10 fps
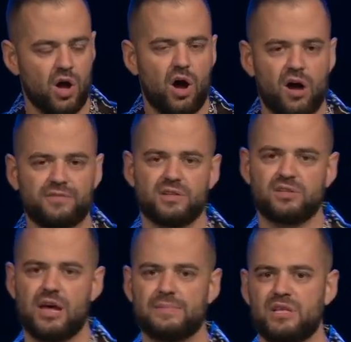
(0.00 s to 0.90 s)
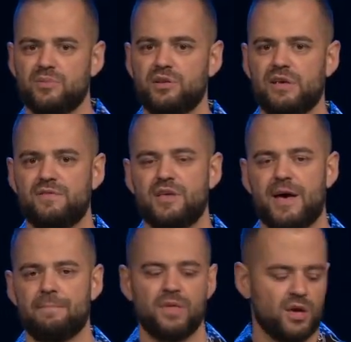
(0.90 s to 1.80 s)
Oftentimes, they believe
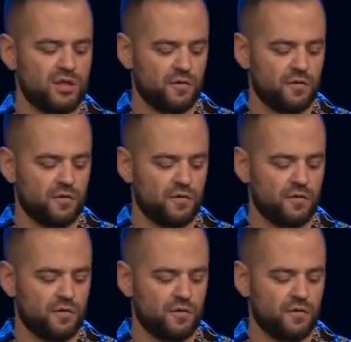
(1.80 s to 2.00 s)
that